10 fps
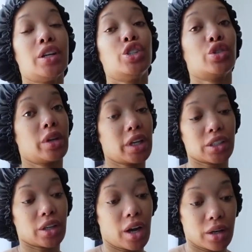drink
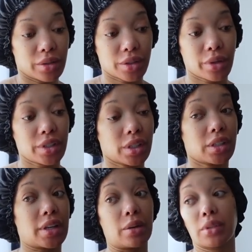at your own discretion,
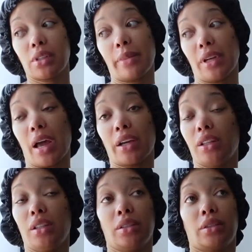because I was up at like
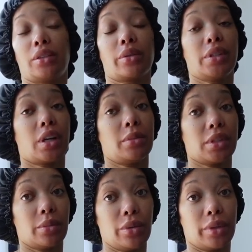three something
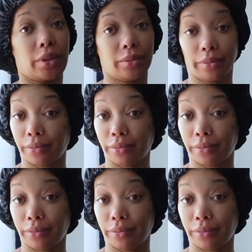this morning.